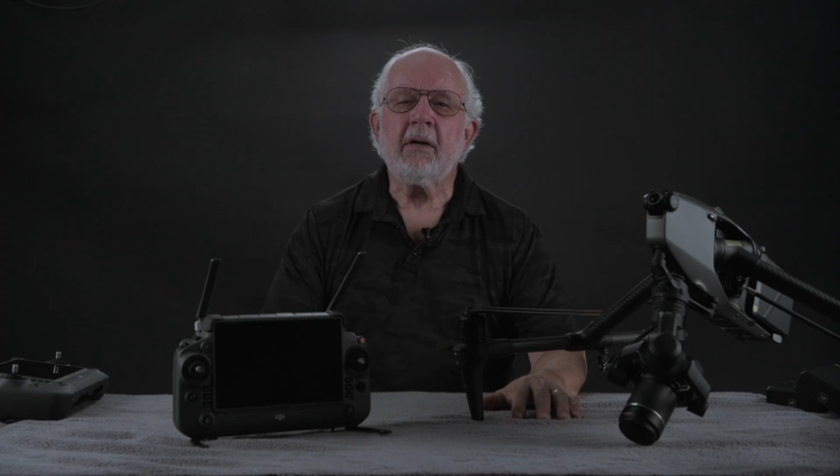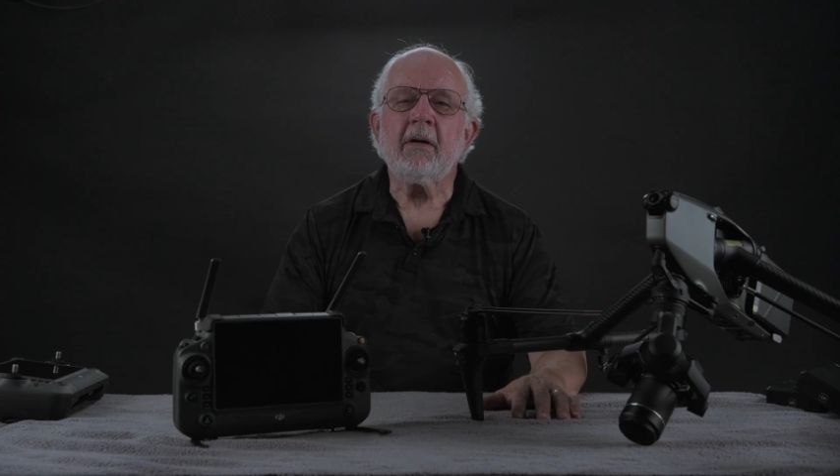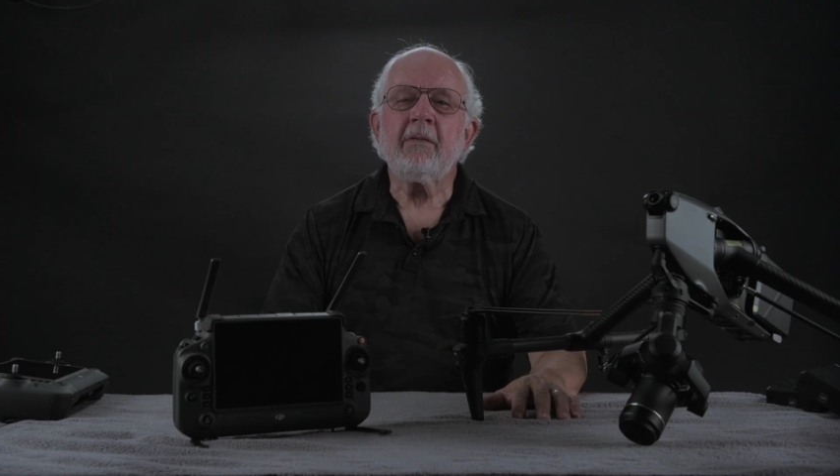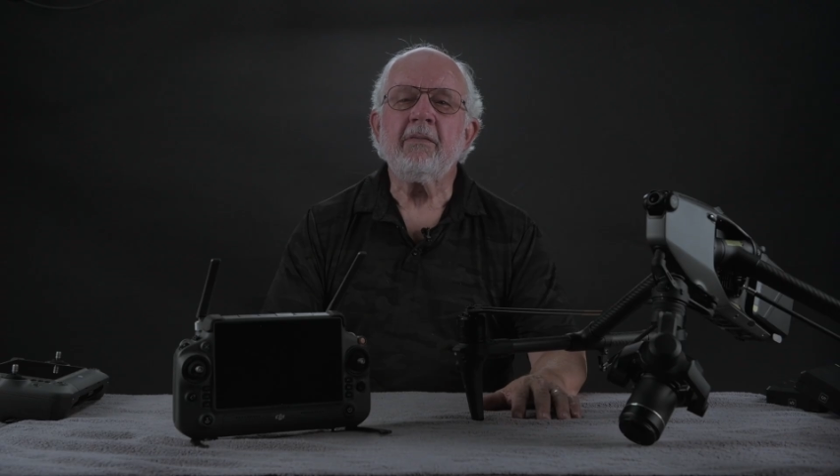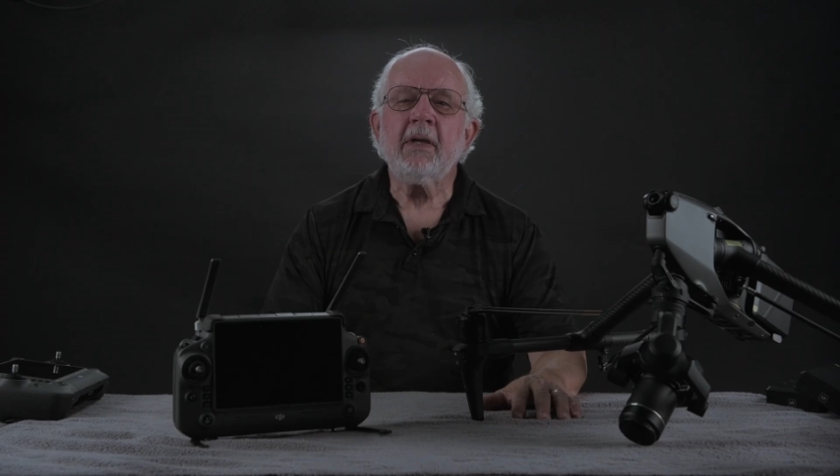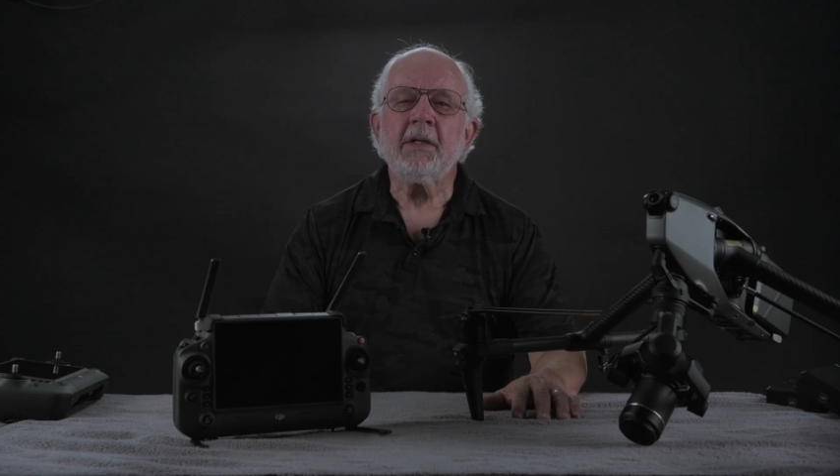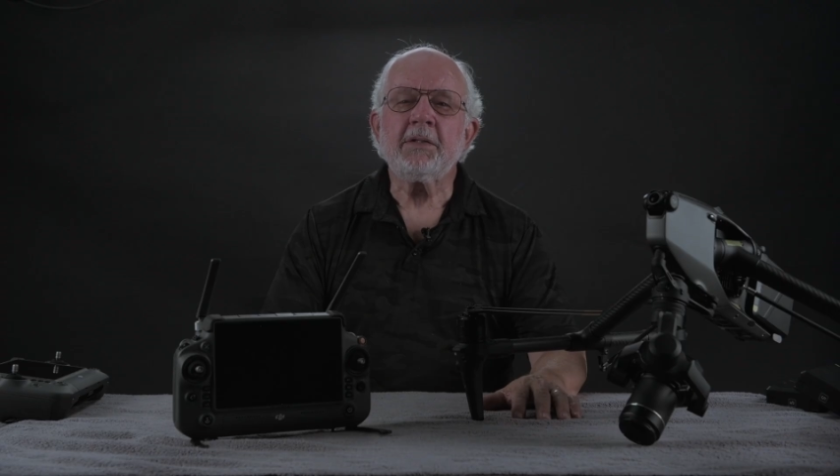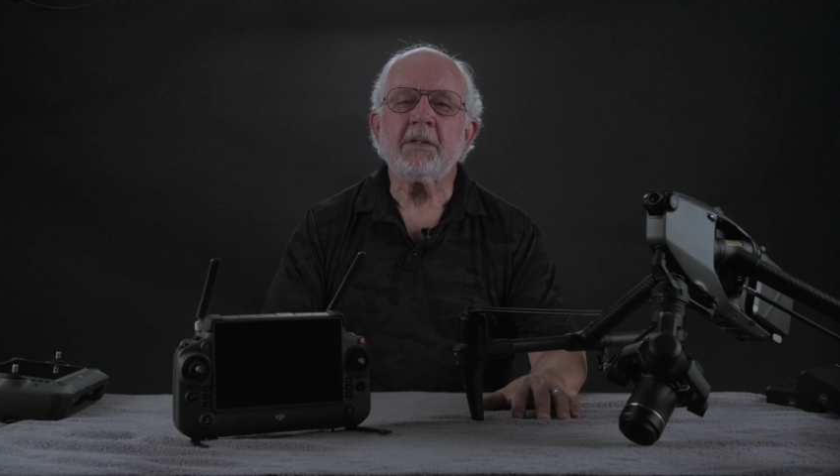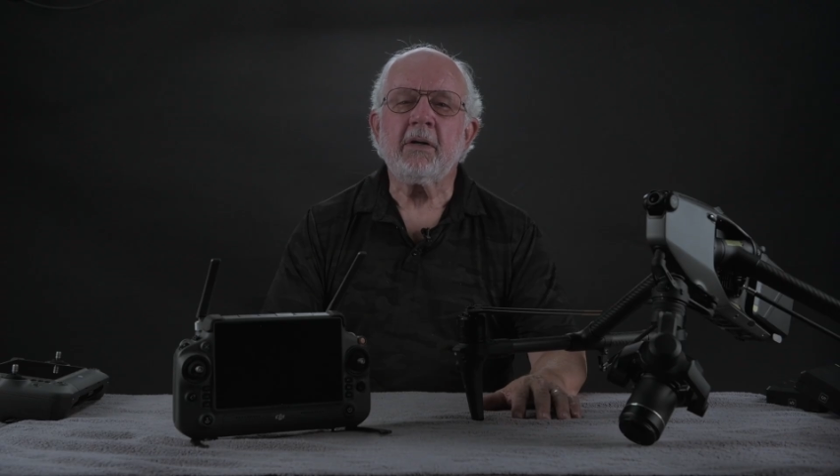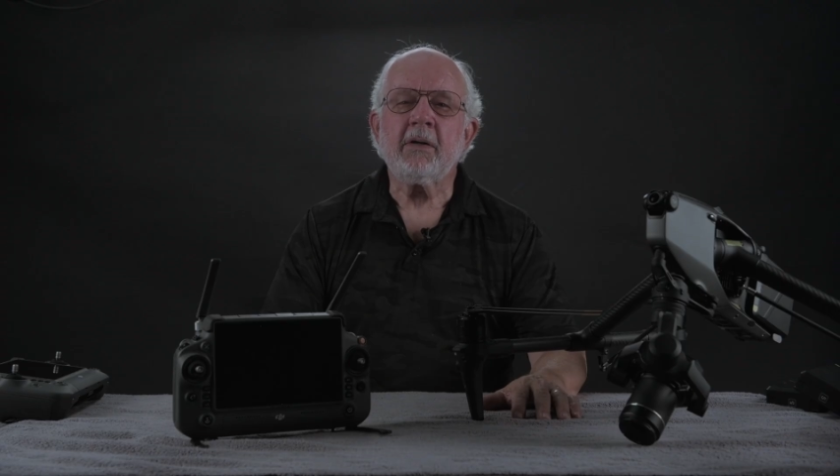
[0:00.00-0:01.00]
off
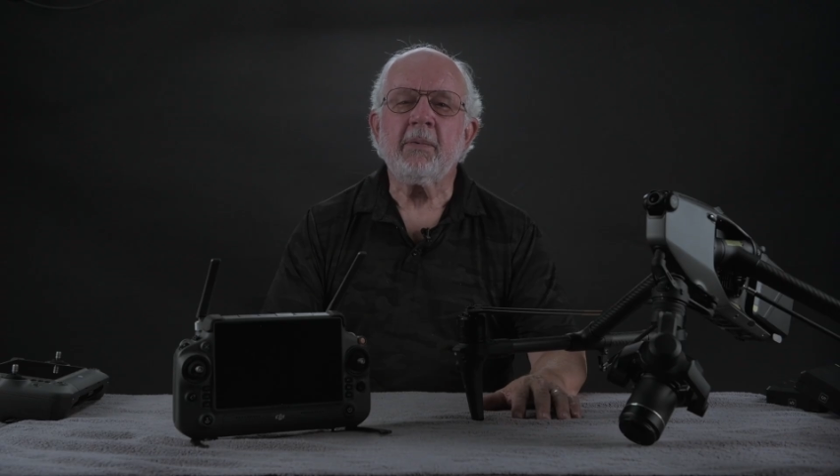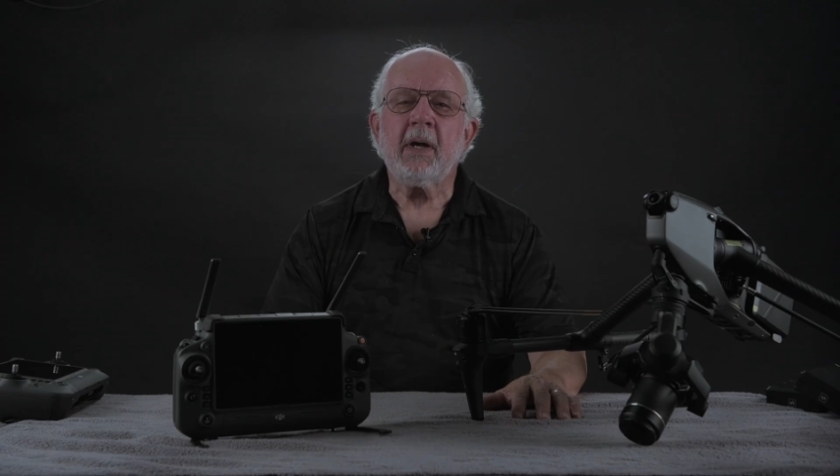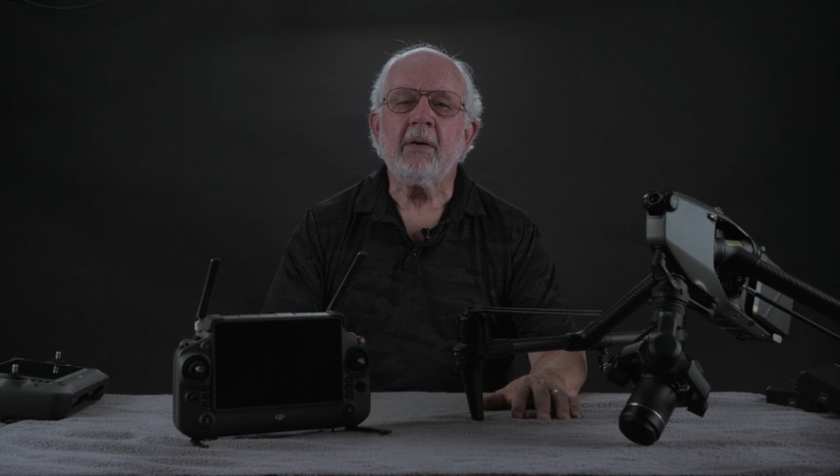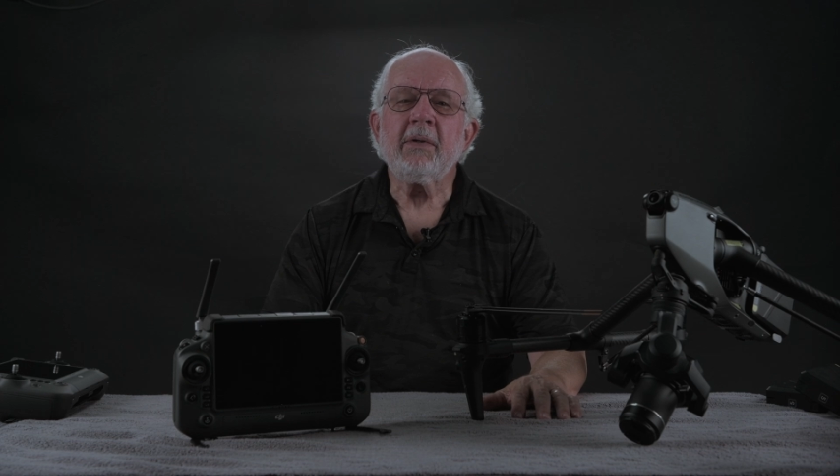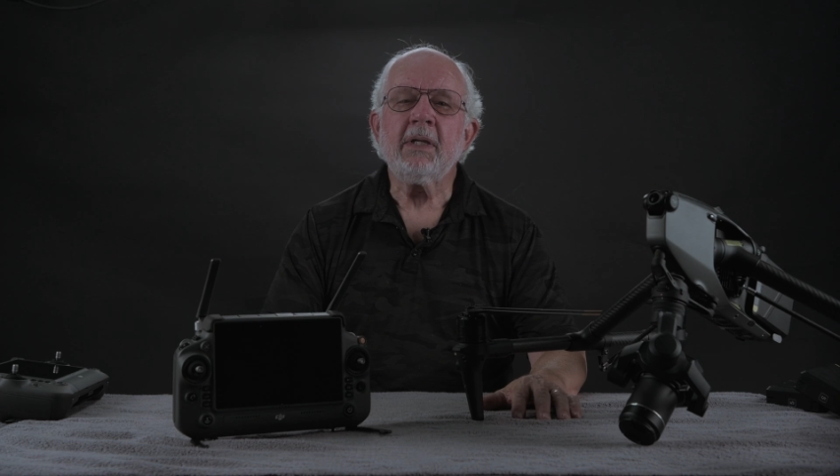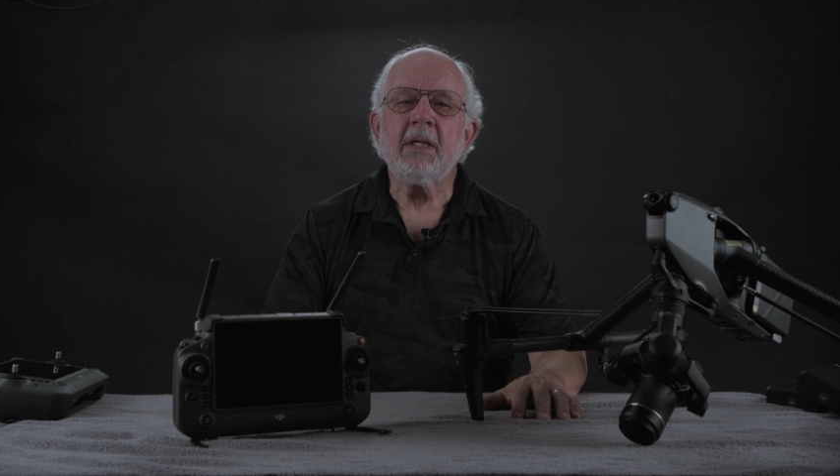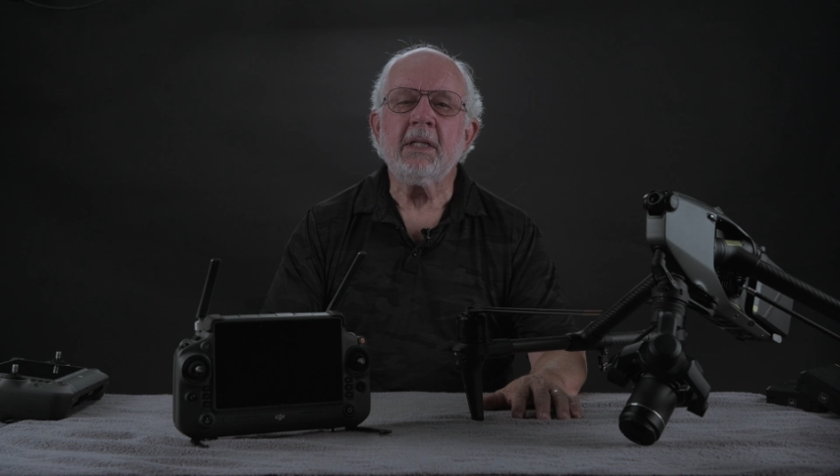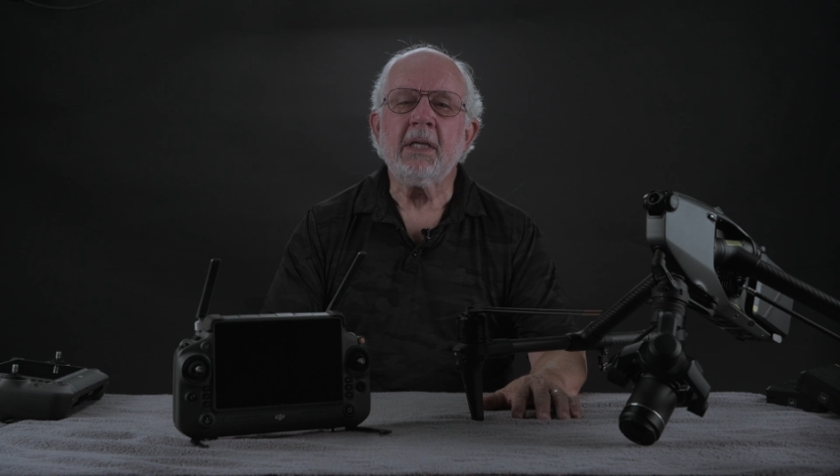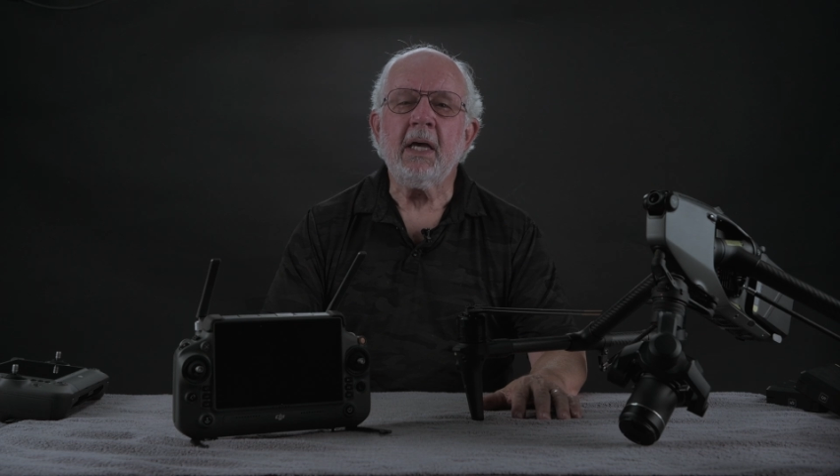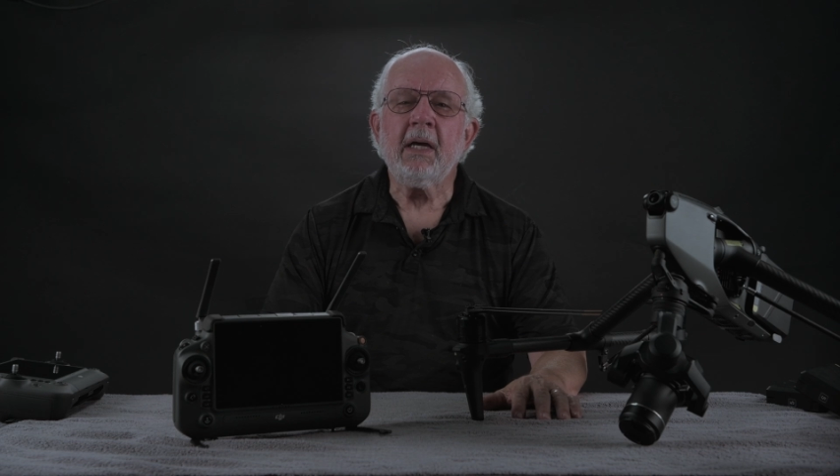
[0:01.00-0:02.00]
and start a route
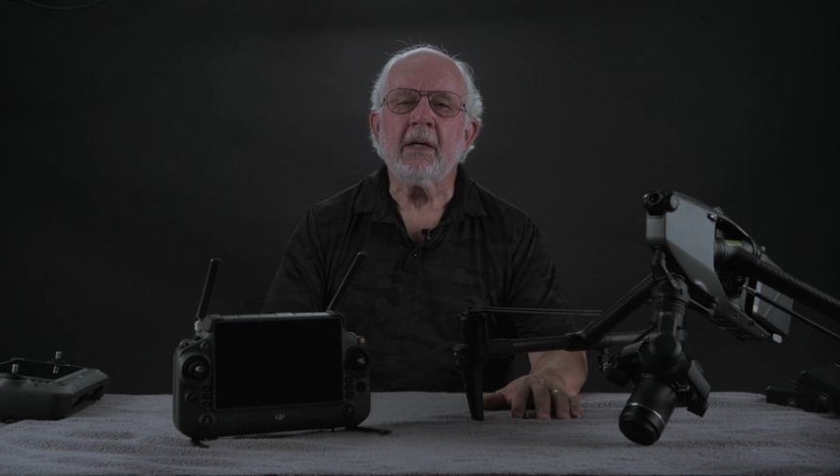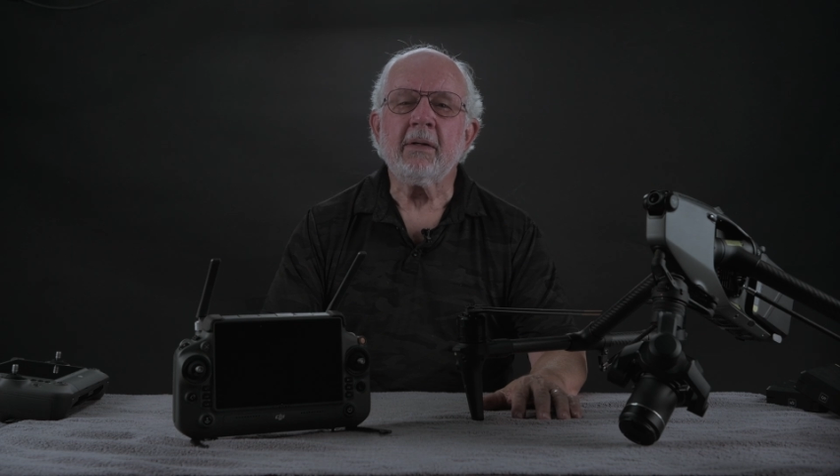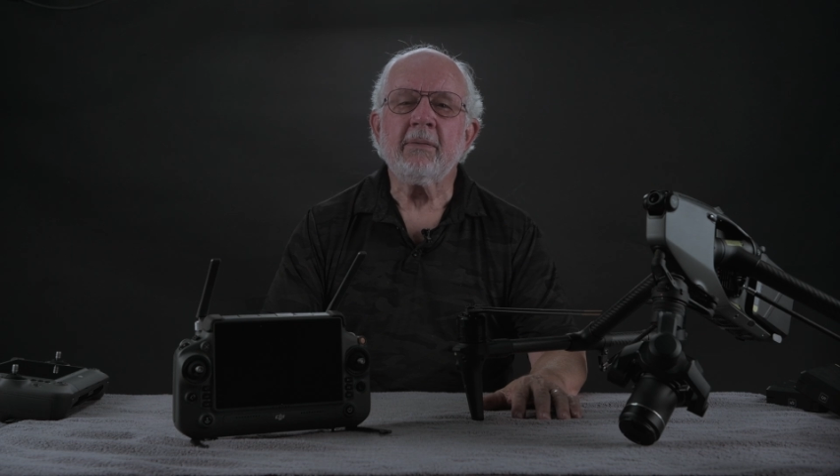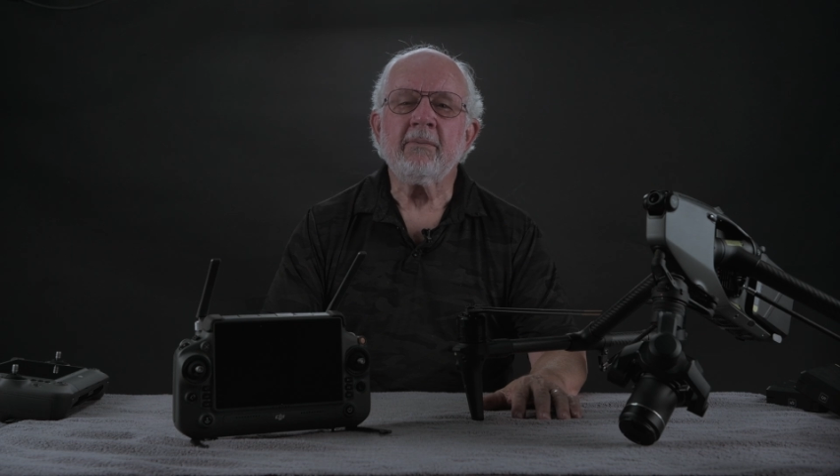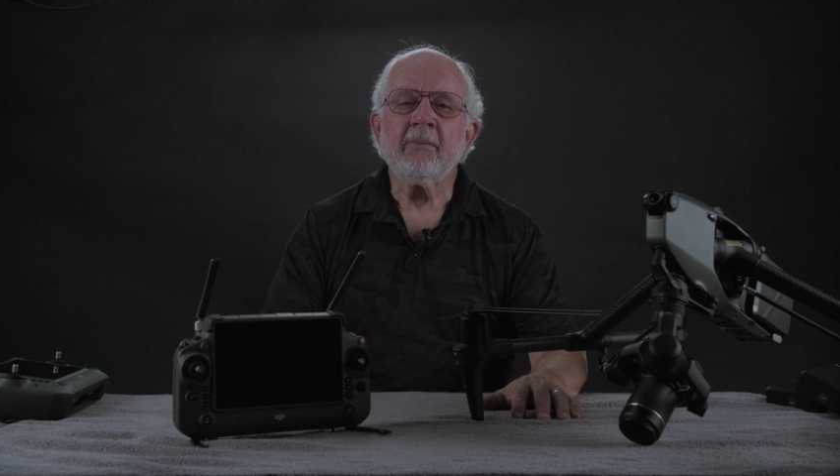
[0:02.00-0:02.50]
in the air.